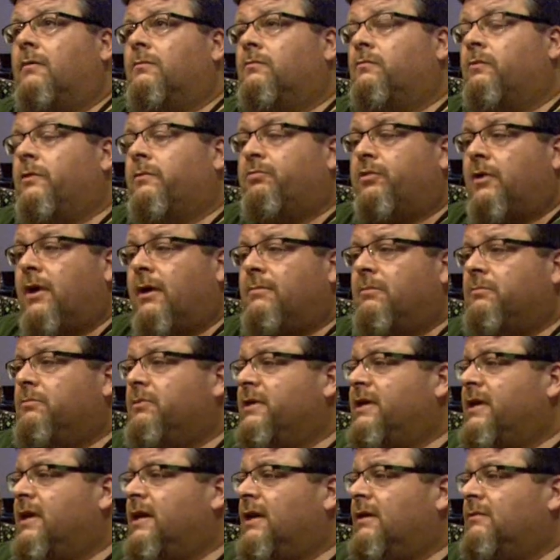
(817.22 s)
we
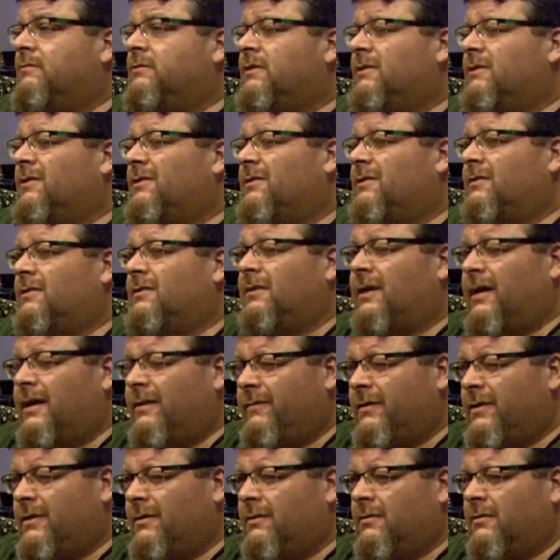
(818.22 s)
probably have
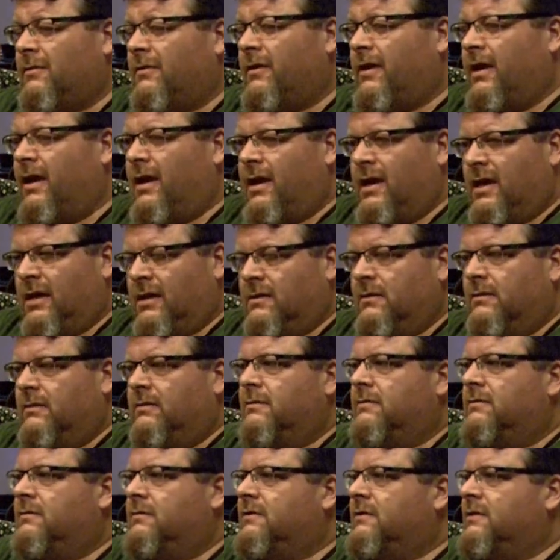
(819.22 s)
seven or eight
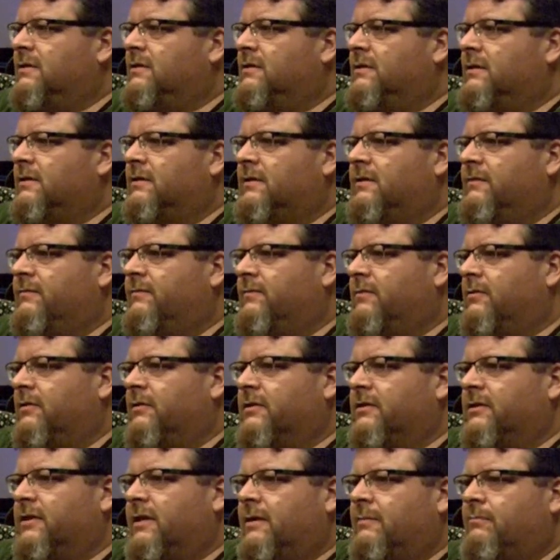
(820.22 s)

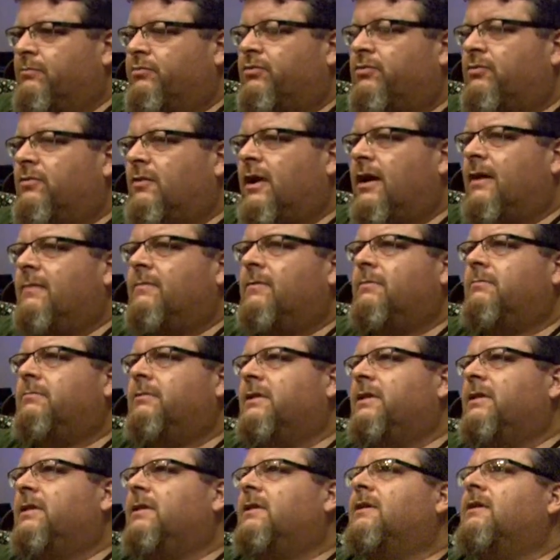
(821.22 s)
C64s and
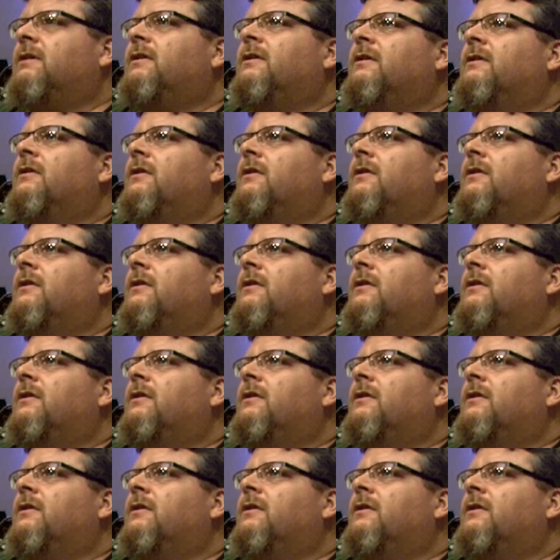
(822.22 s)
probably